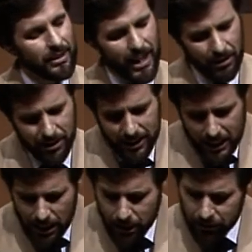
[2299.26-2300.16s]
Now,
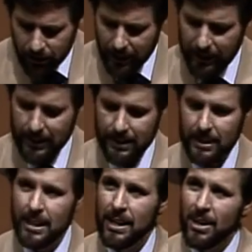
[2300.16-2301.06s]
dear friends,
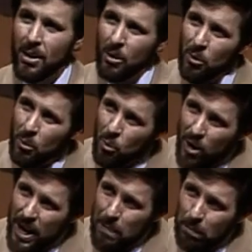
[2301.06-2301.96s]

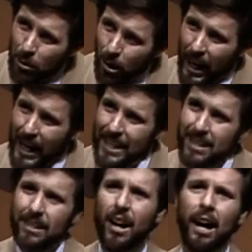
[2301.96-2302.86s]
we
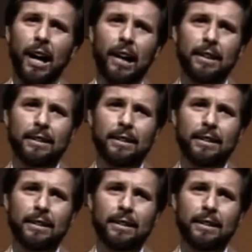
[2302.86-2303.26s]
praise God.